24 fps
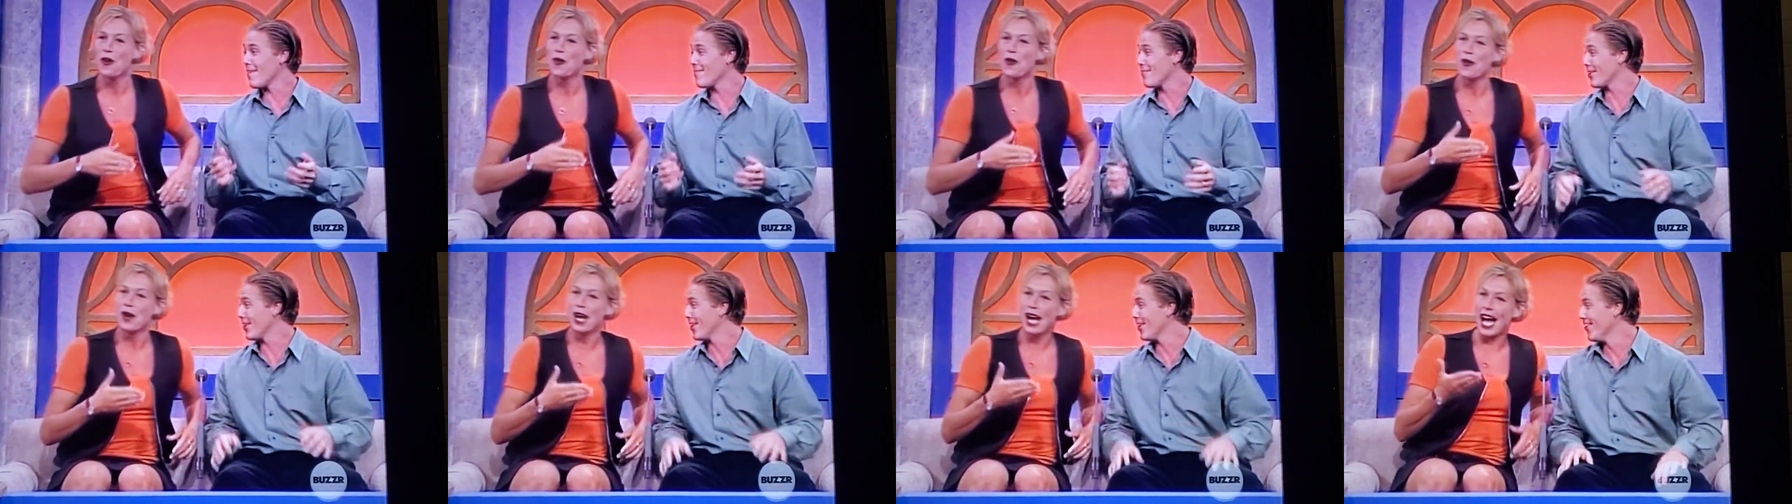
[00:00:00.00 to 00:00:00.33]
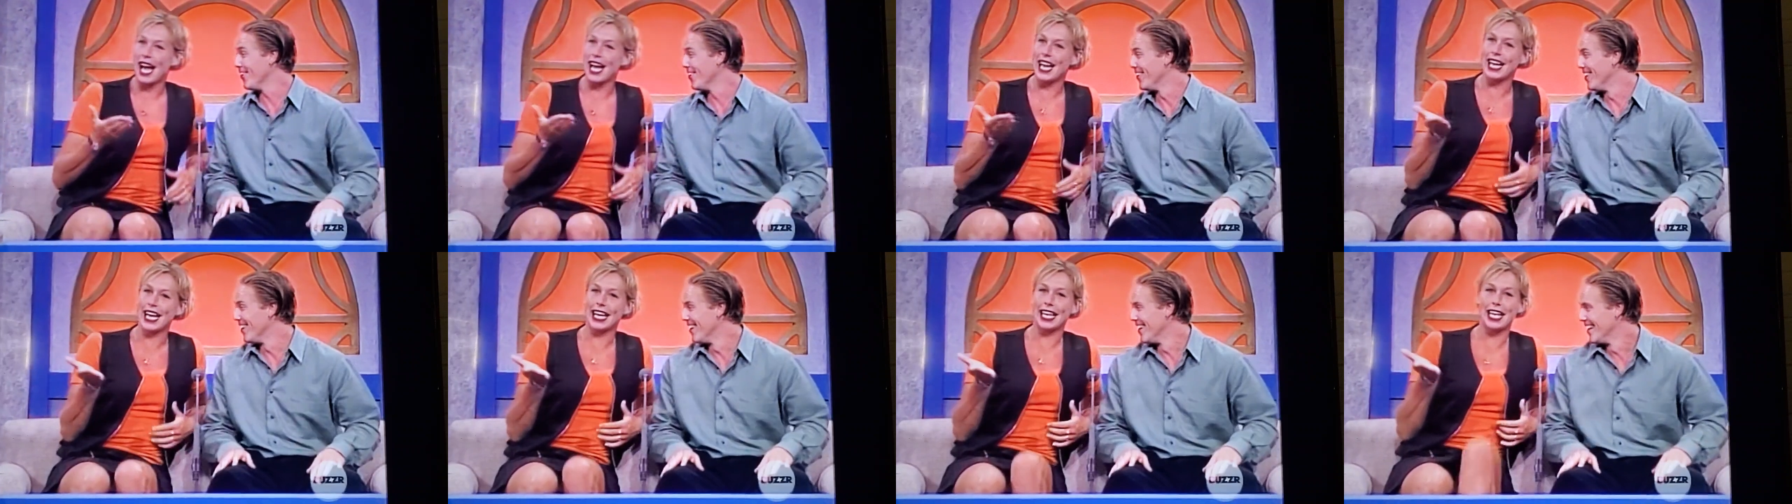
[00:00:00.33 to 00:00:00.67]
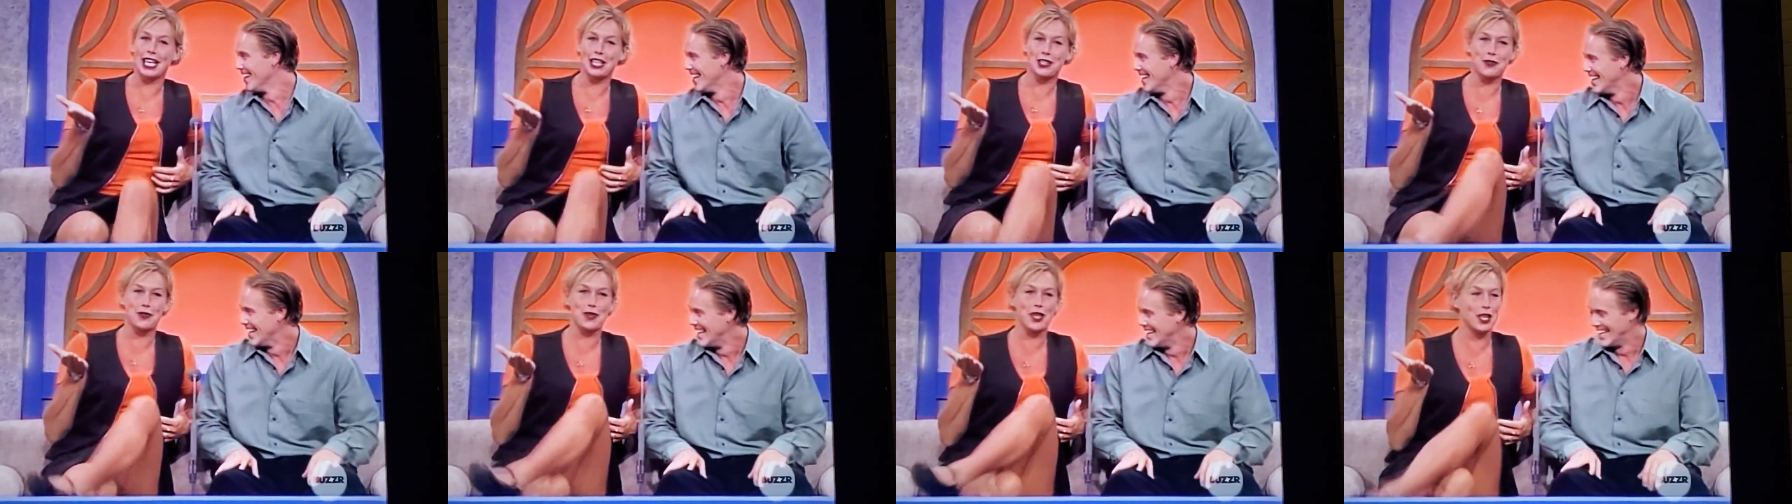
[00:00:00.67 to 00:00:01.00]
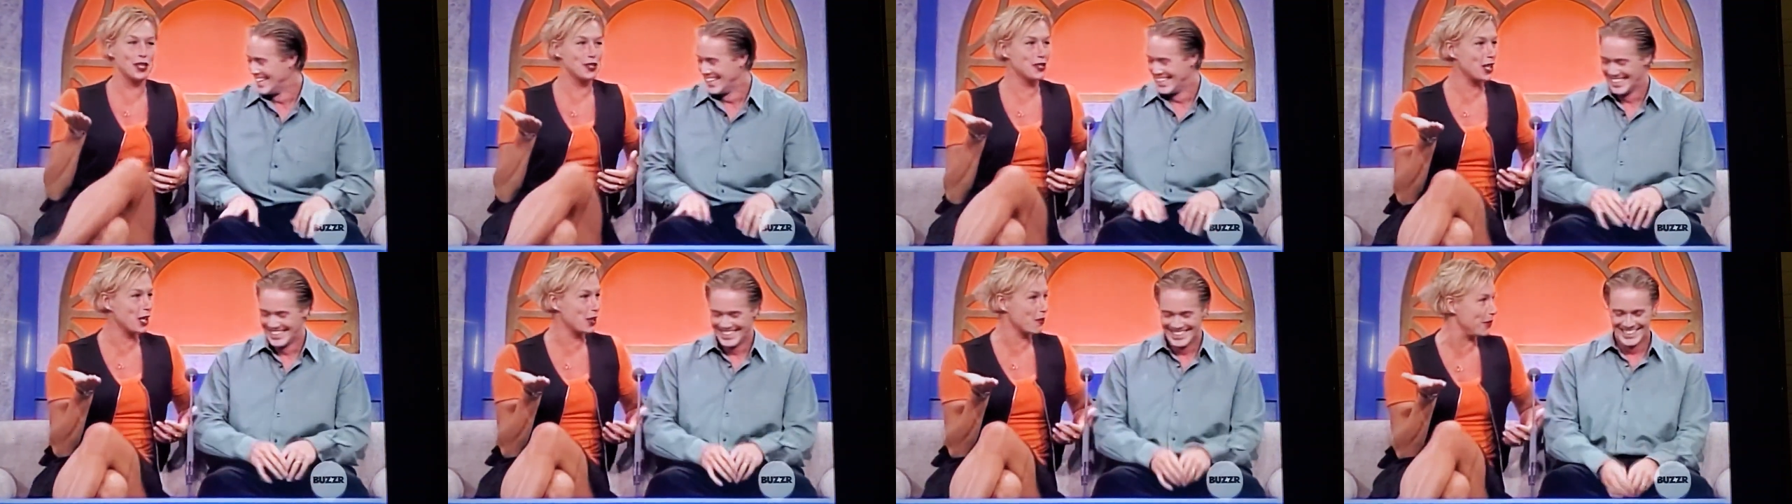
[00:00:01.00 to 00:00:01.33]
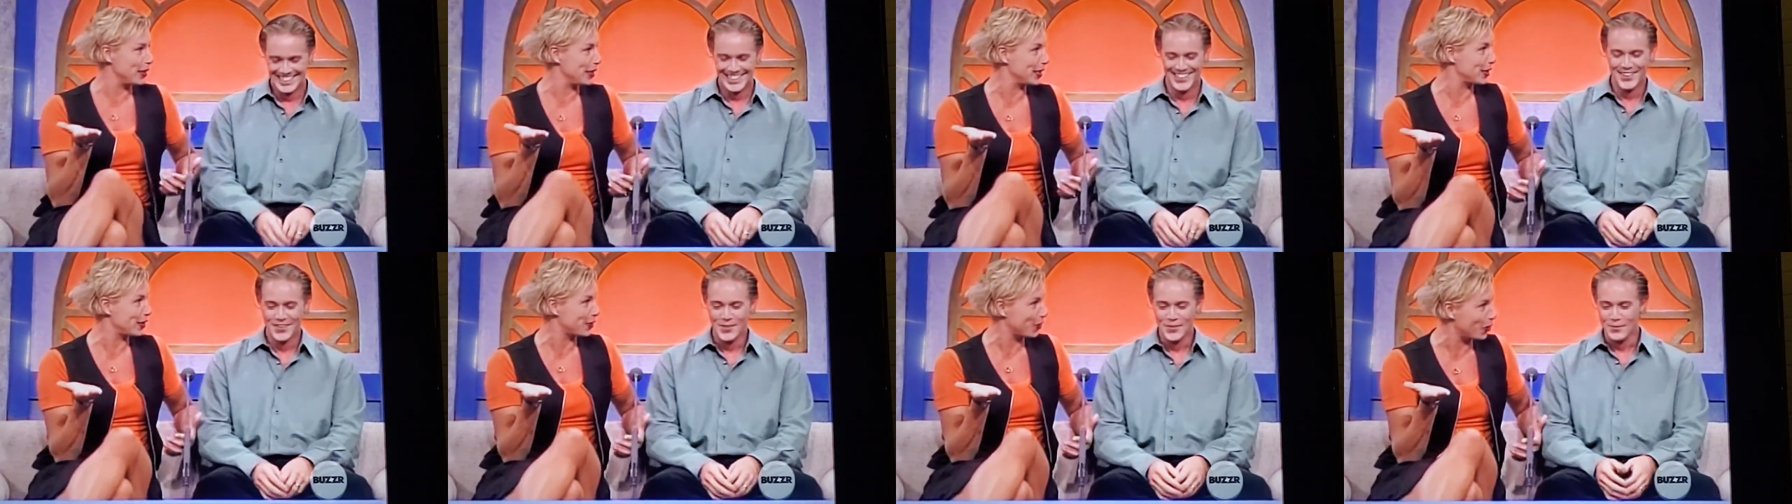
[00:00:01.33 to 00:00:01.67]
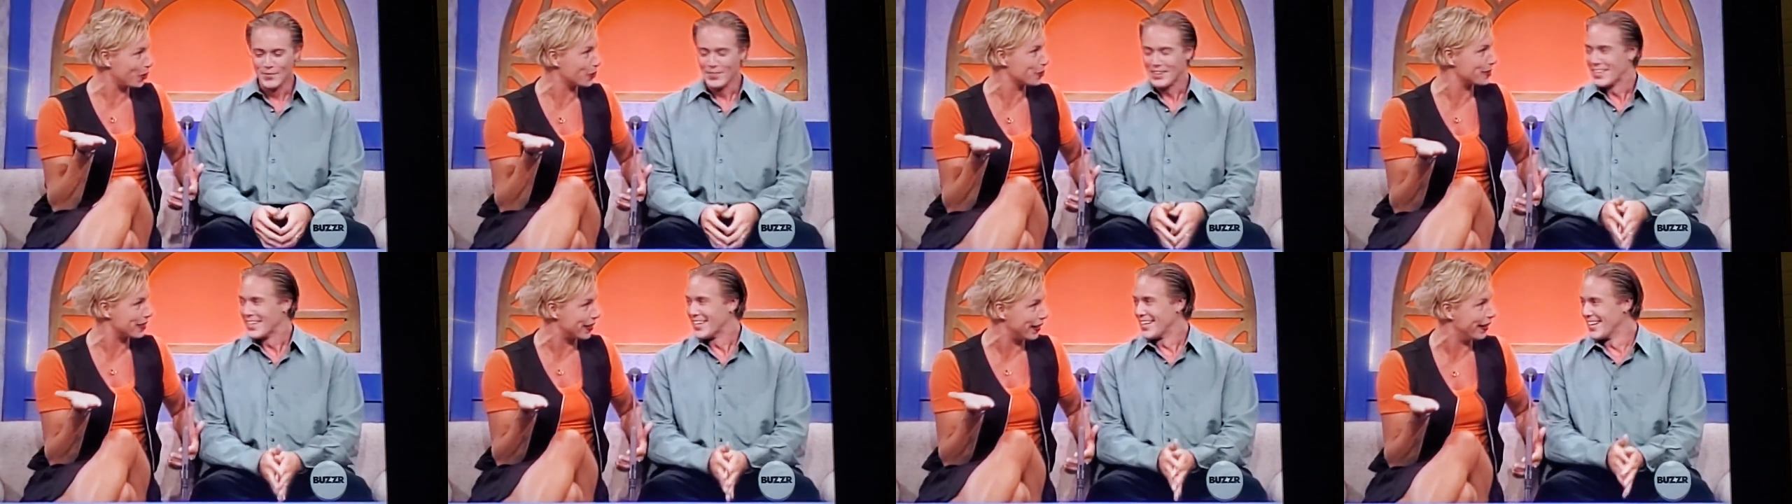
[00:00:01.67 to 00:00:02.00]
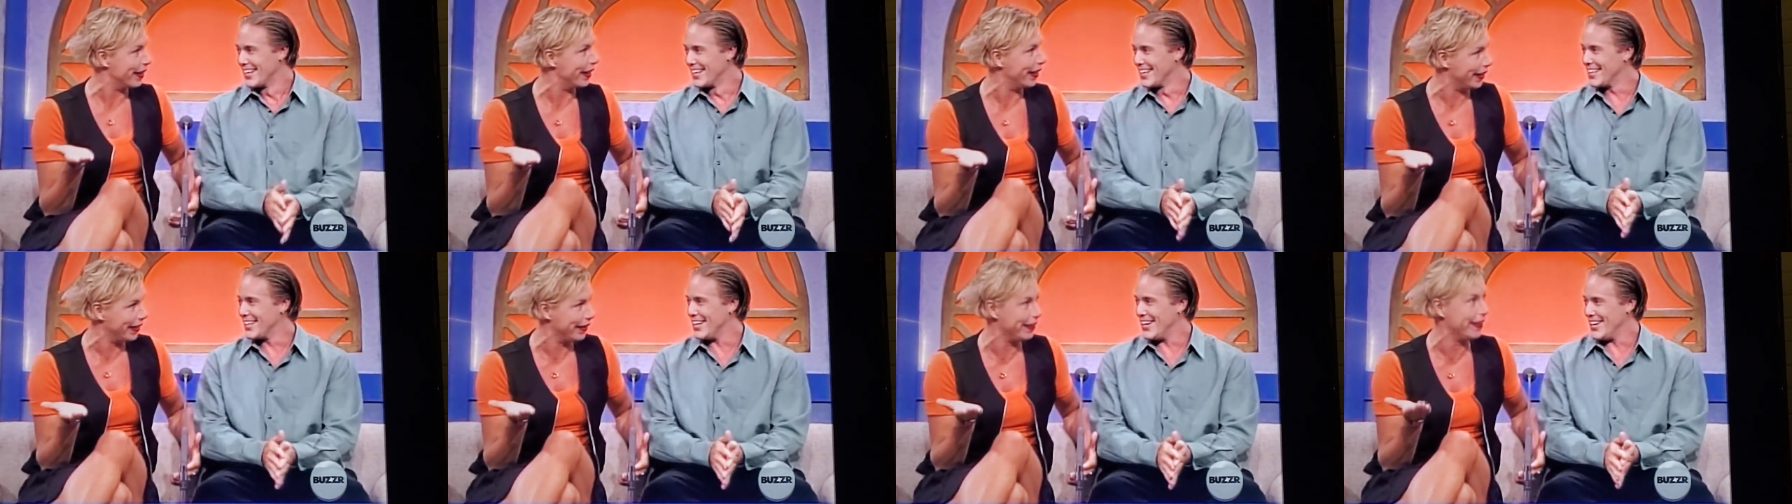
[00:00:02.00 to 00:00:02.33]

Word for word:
Speaker 1: no. I guess we're not talking about the clothes. I'm